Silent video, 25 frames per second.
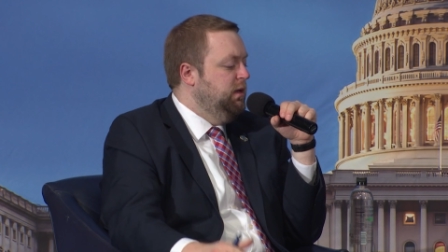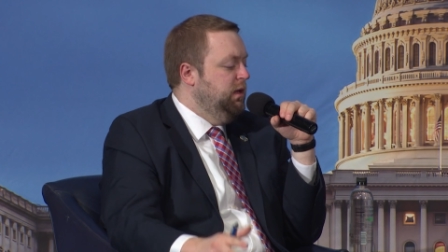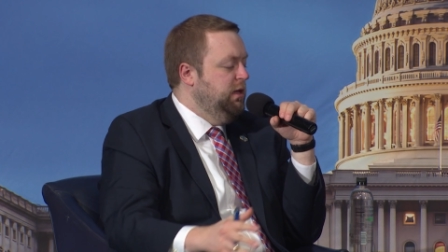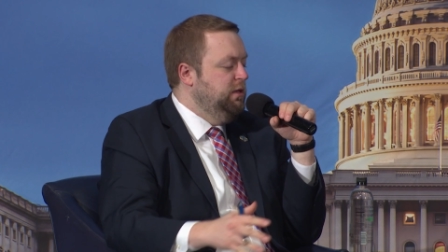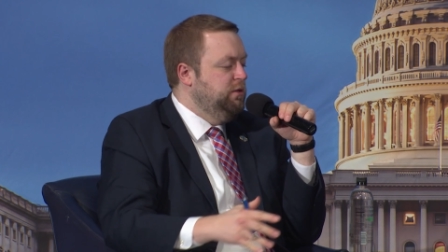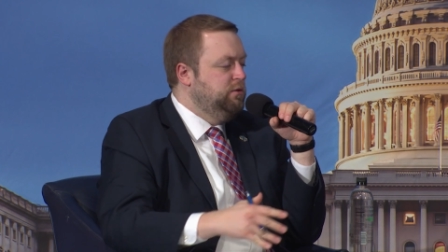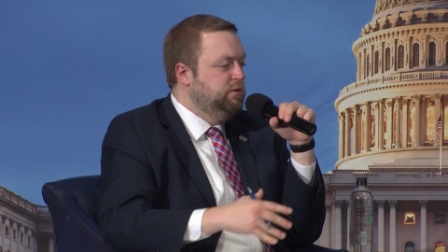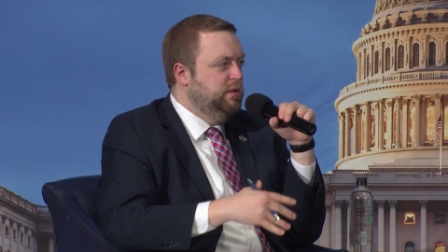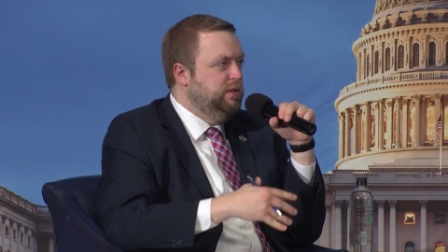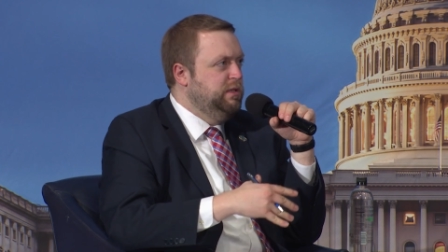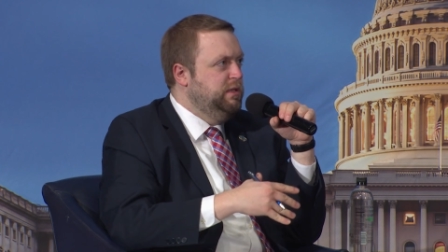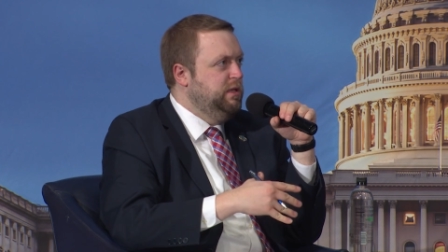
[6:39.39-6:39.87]

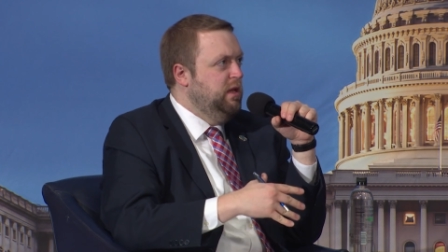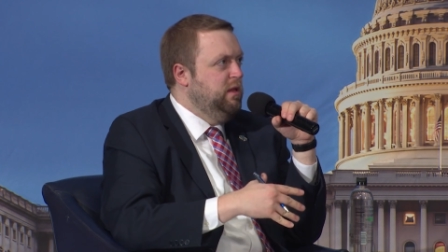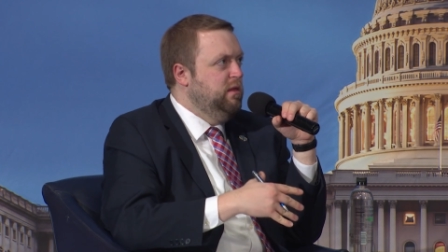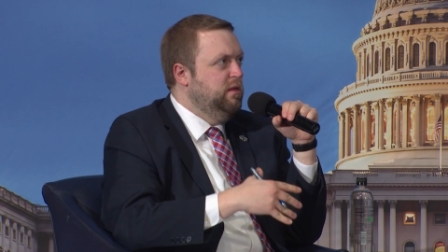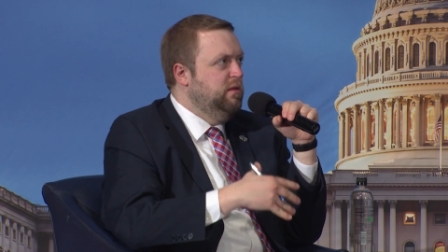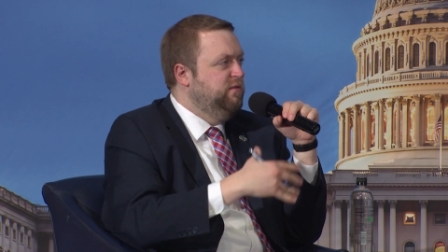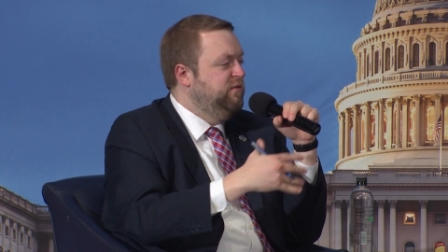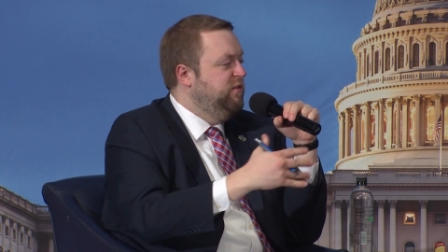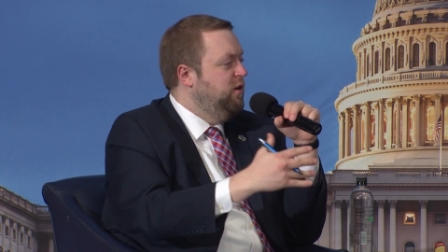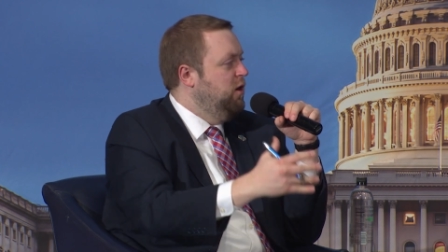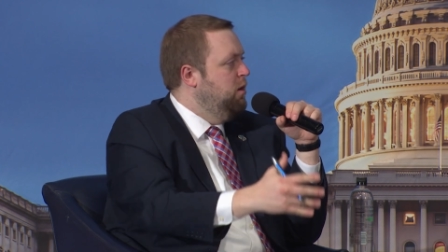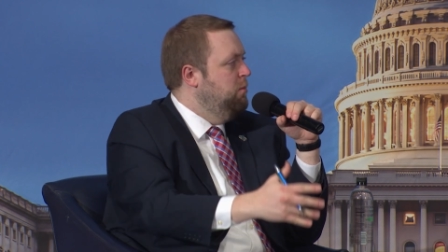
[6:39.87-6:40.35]
interest in the
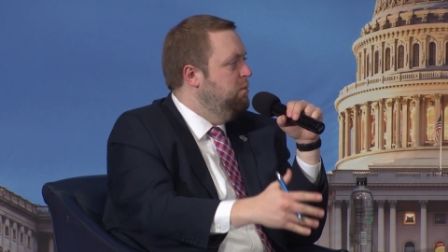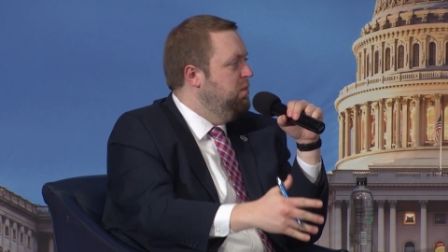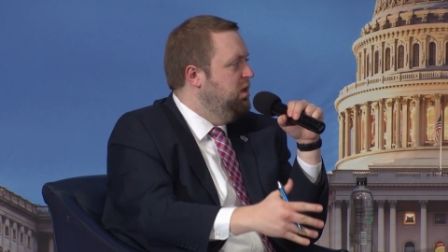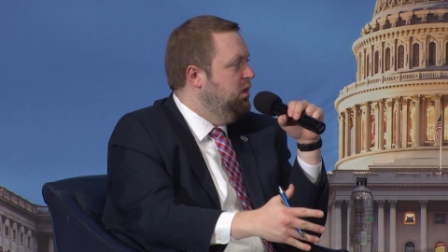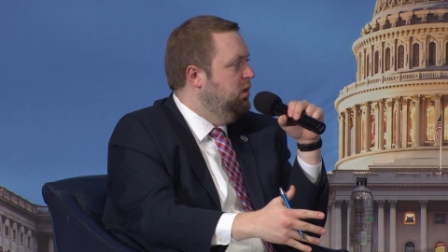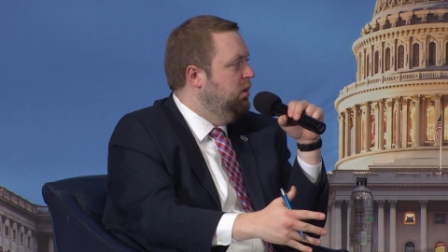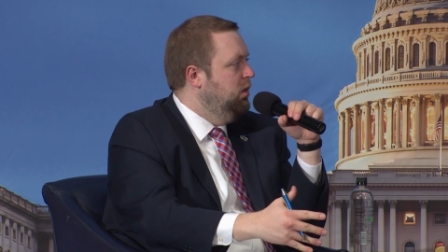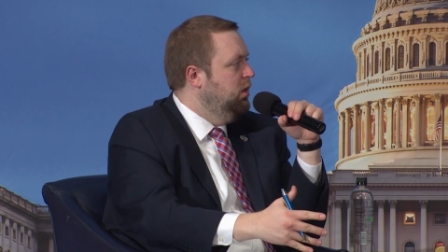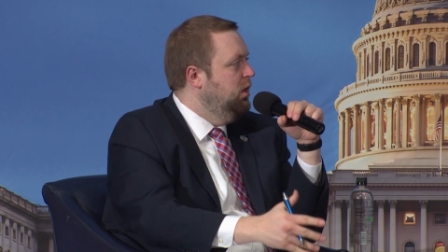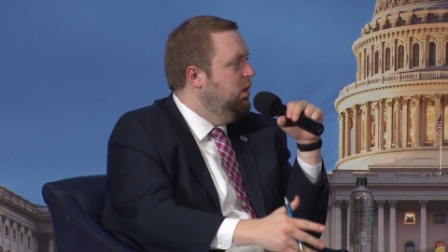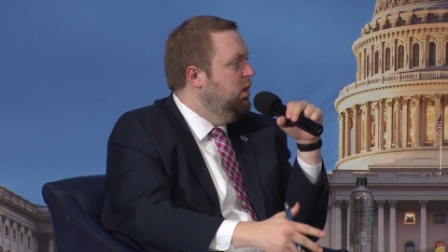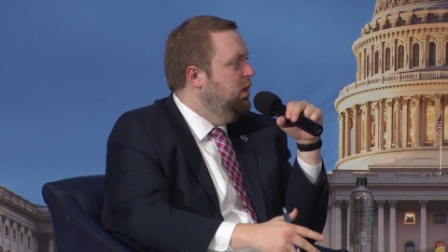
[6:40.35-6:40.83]
Farm
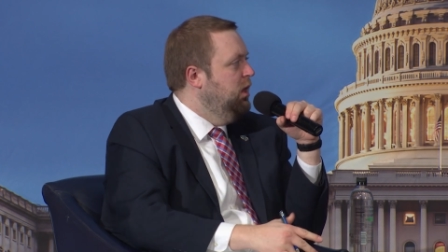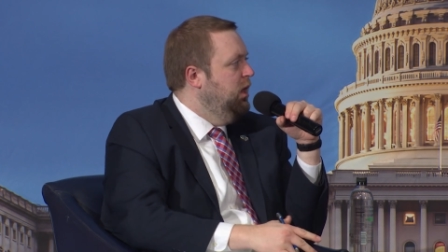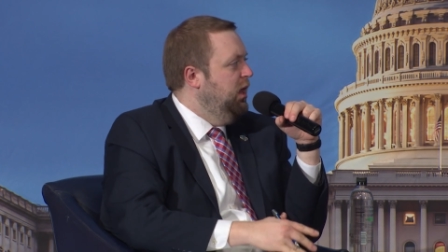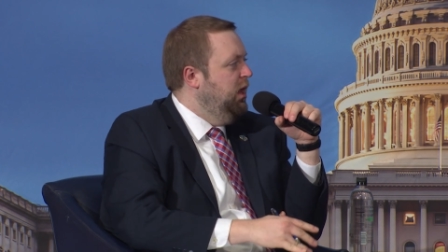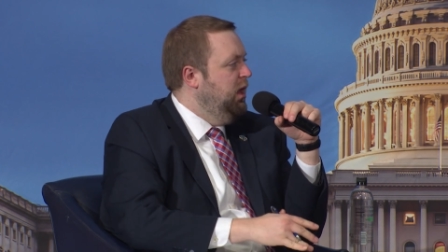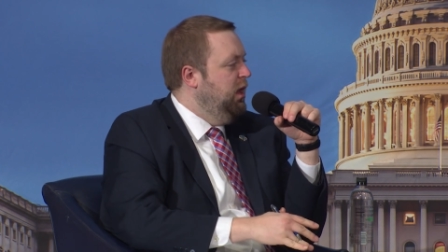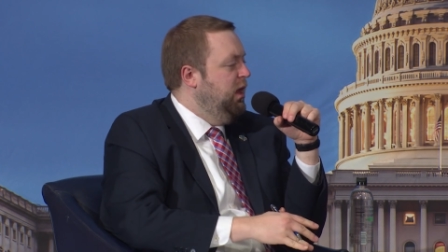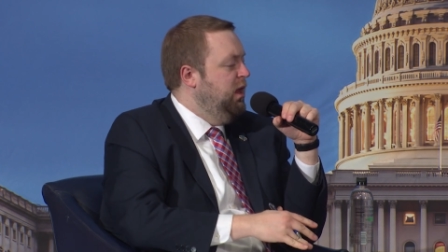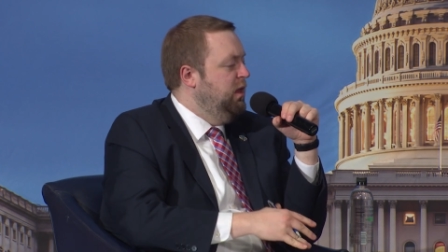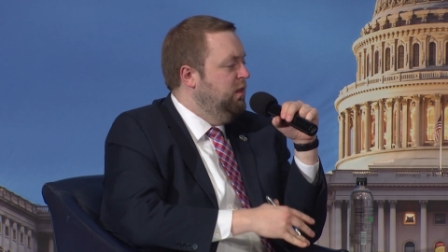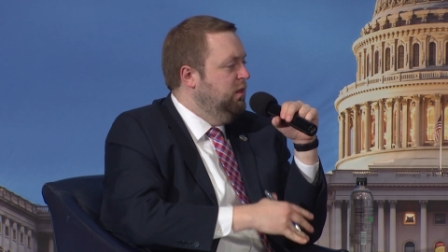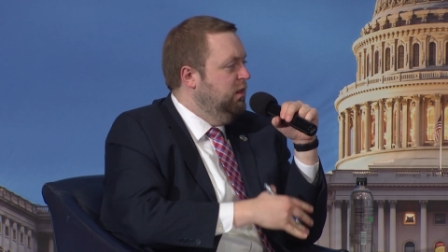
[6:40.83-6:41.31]
Bill
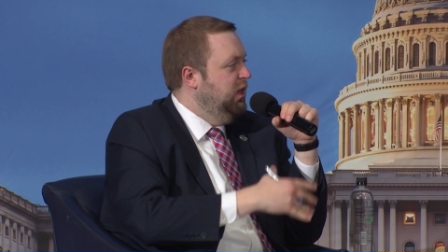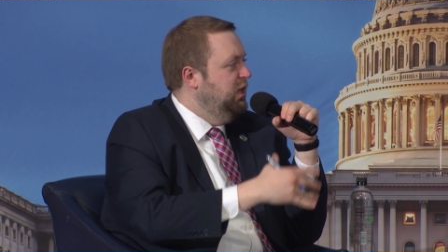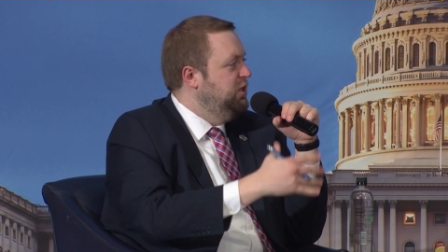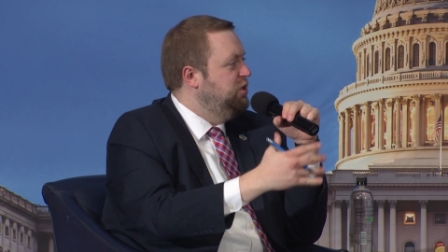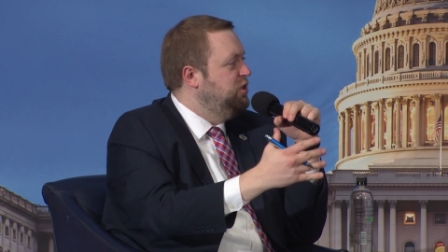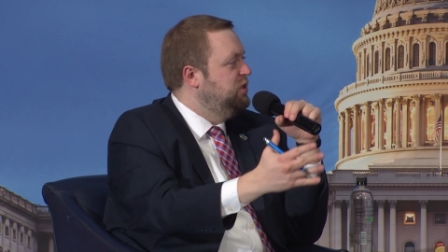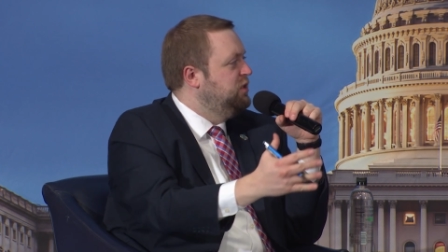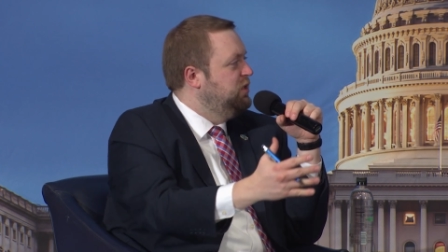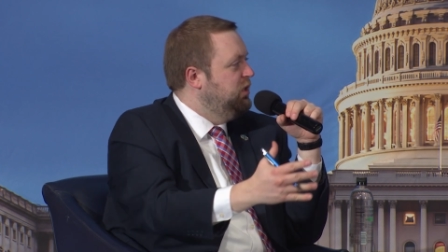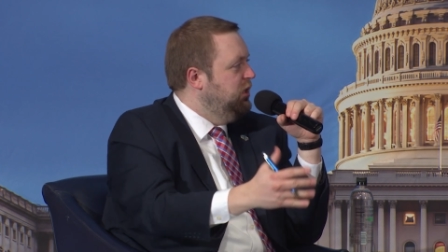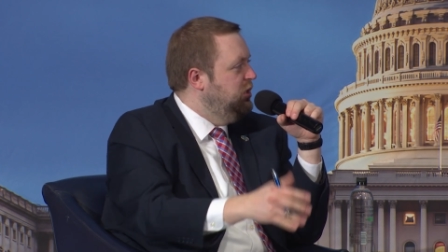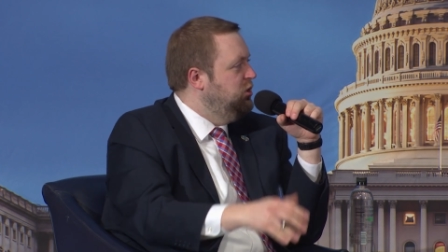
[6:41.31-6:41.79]
and, and,
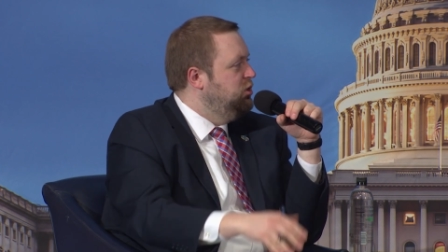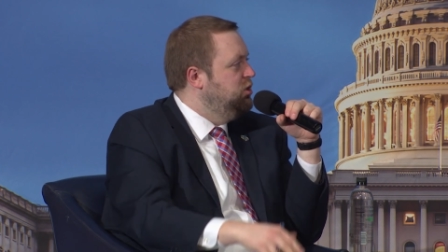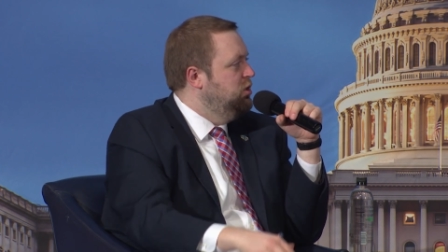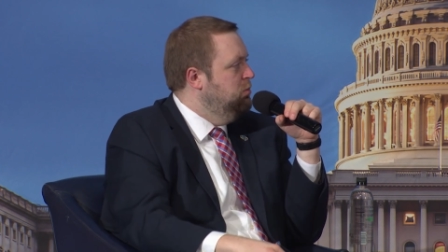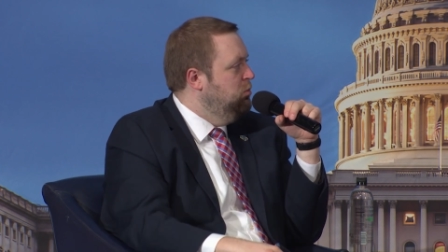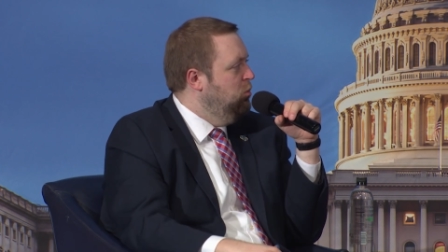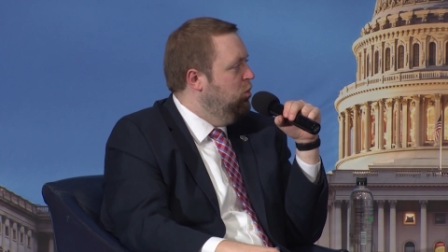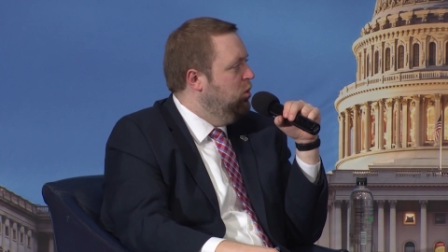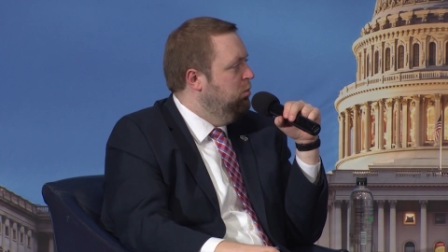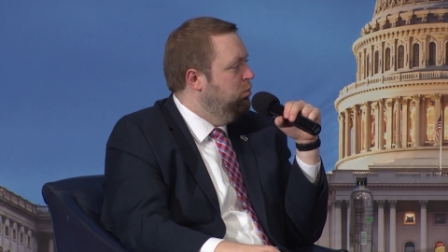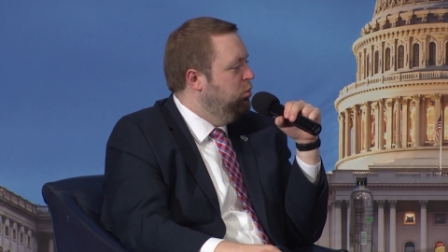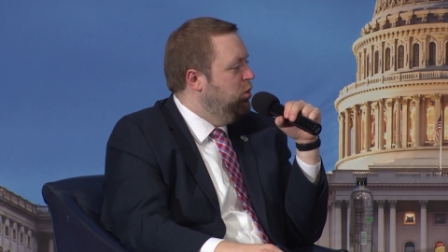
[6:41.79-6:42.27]
legislation
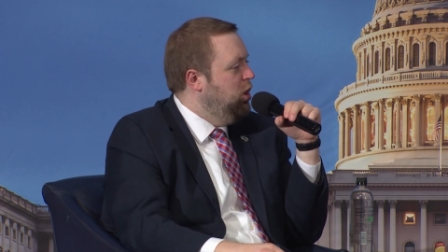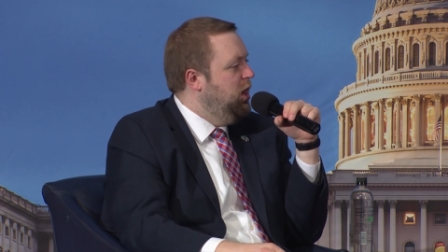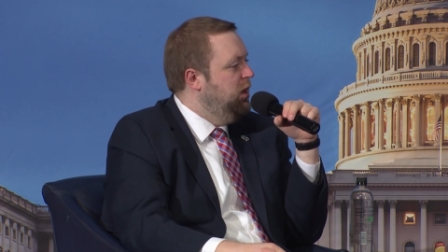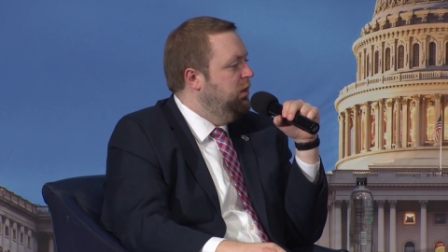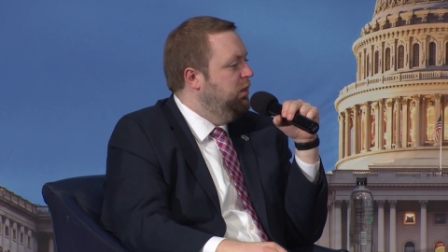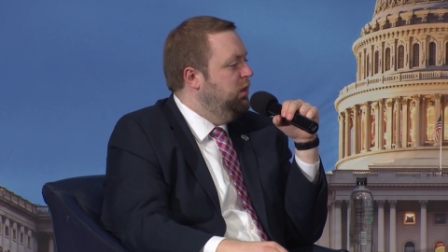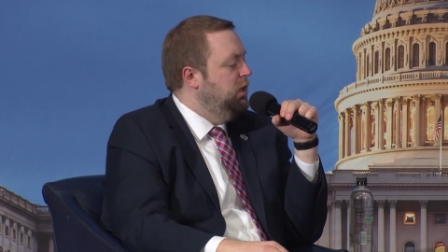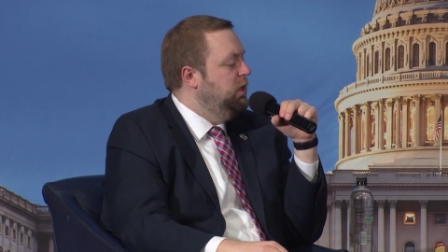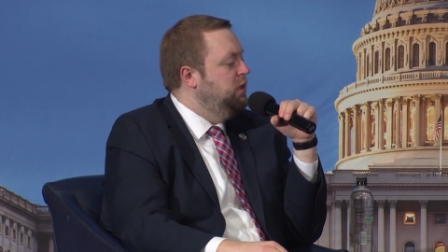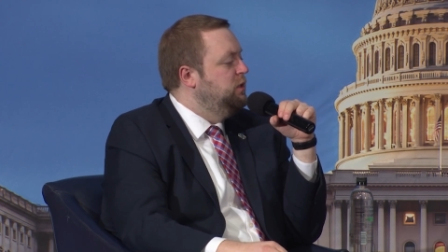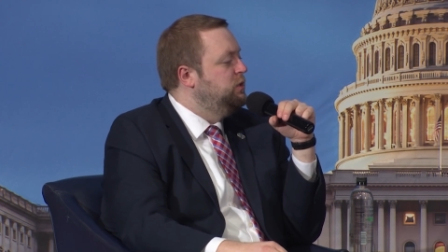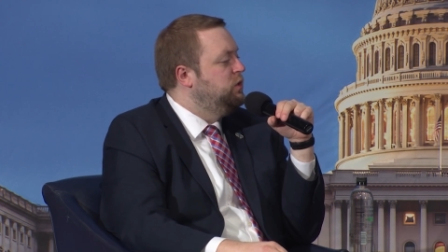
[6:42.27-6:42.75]
more
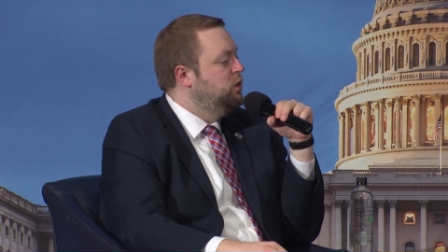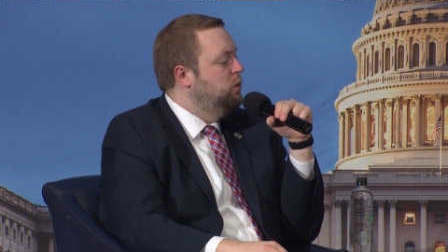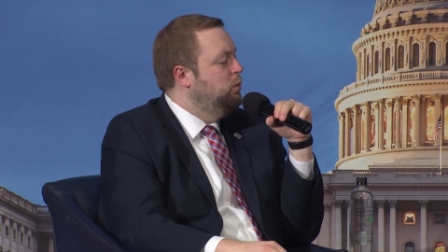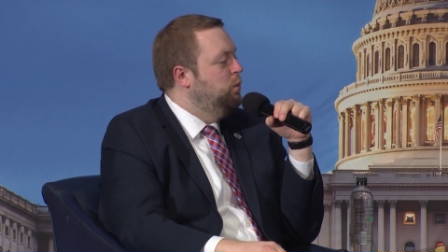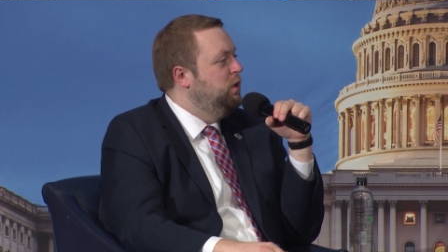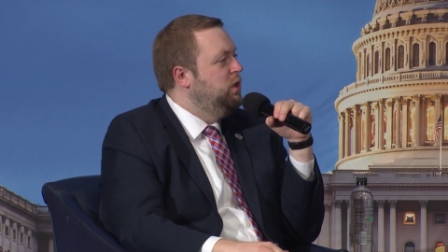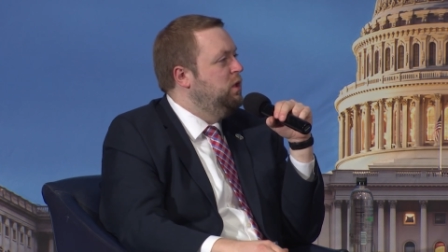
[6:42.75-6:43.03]
broadly. So when